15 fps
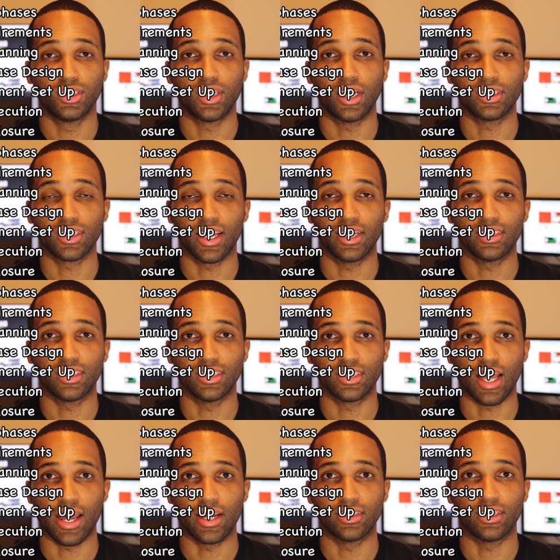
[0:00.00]
test case
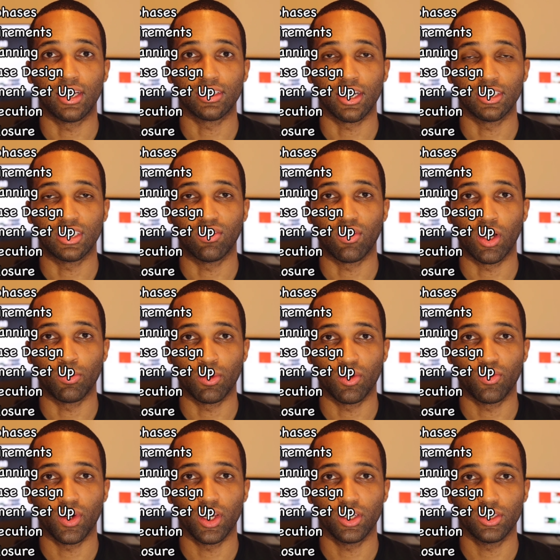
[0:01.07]
design and test case
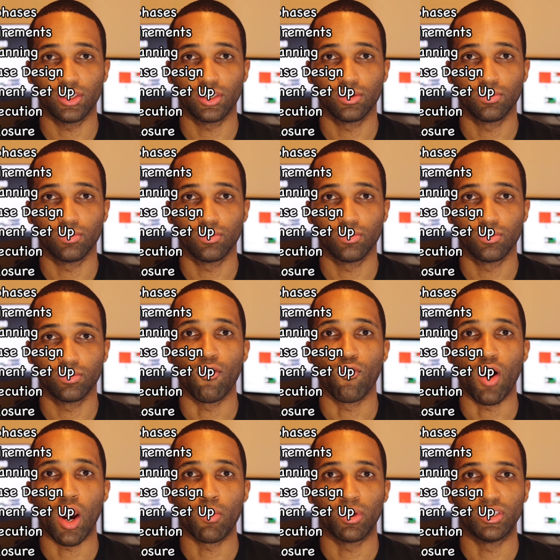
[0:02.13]
development phase,
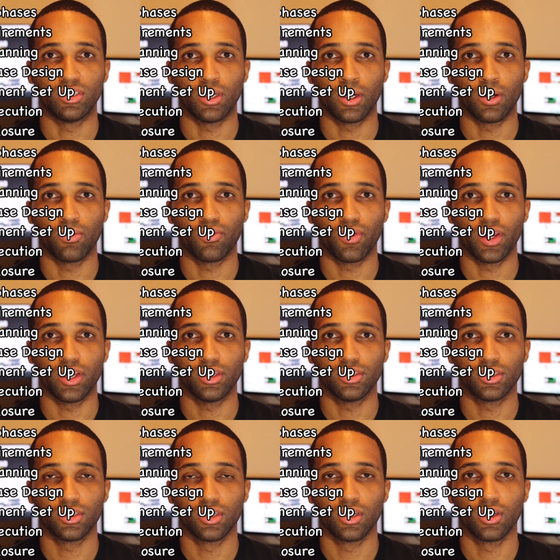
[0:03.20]
environment setup
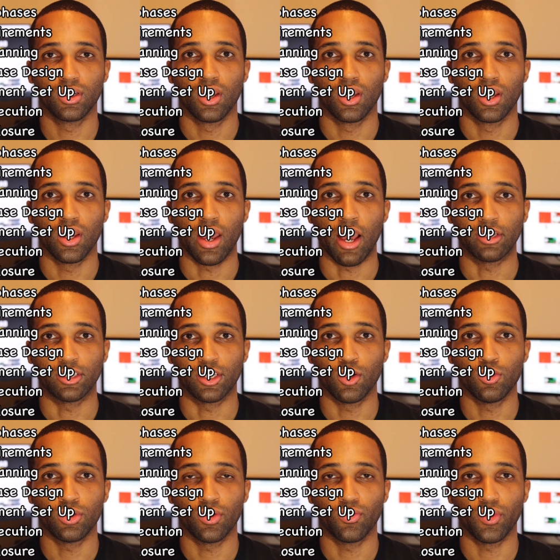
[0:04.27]
phase,
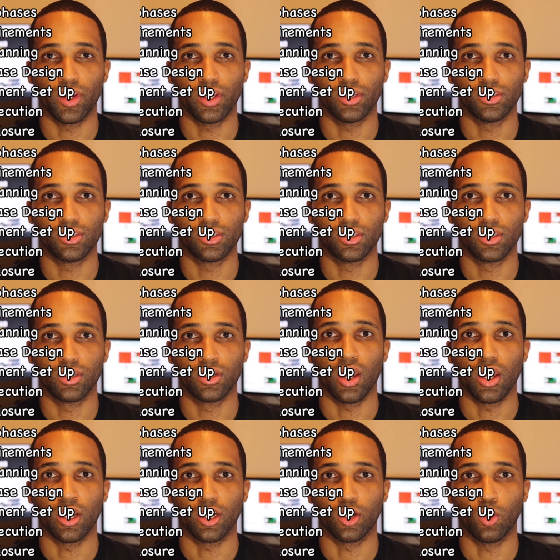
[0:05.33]
execution phase,
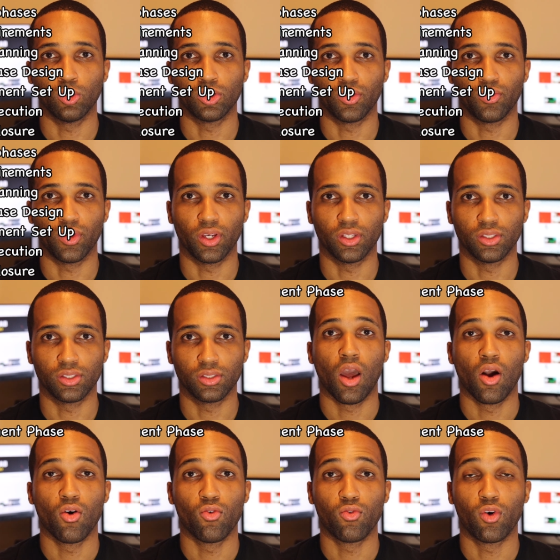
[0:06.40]
and closure phase.
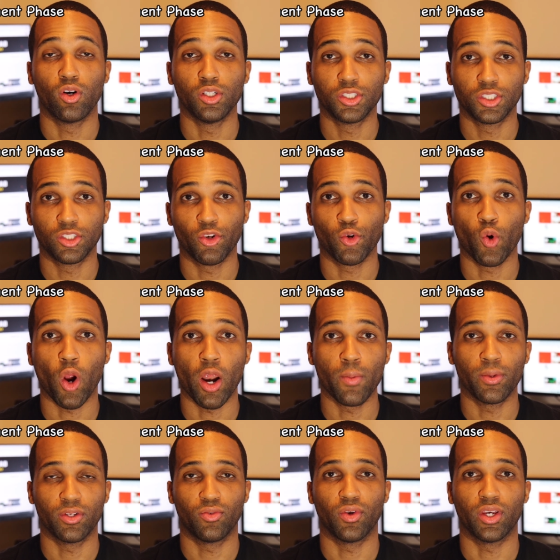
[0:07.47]
First, the
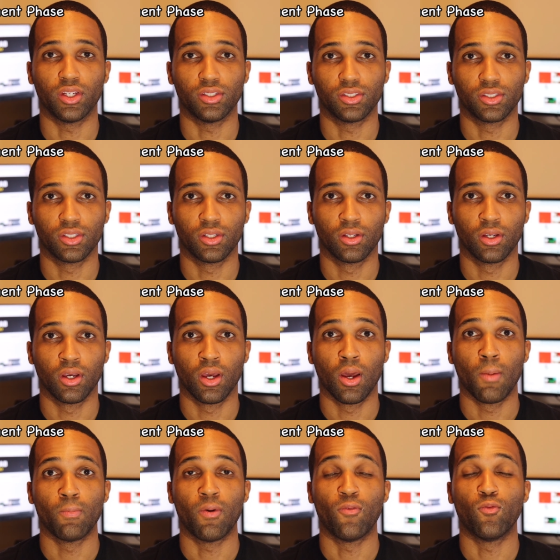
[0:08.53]
requirement phase.
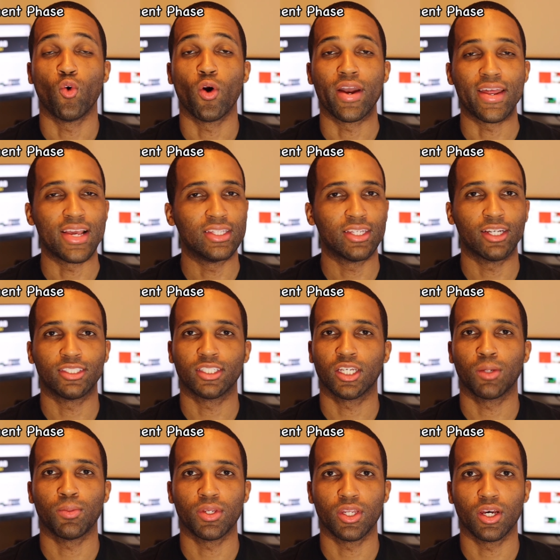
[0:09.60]
Before any testing
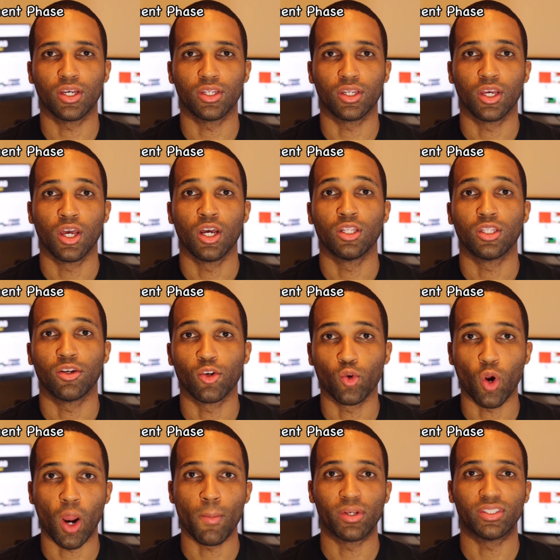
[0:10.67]
can be done, the
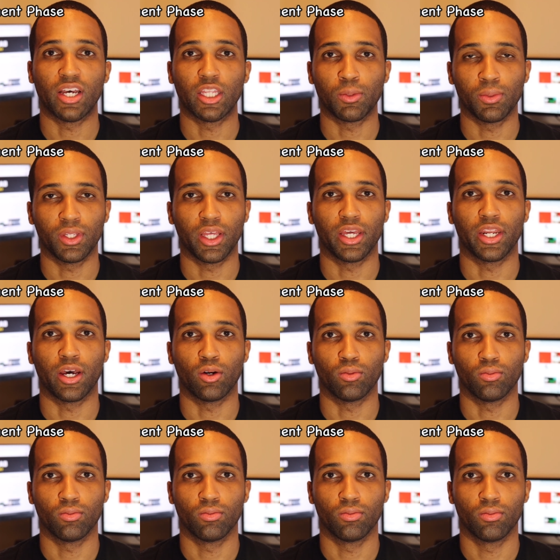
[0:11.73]
requirements have to be laid out.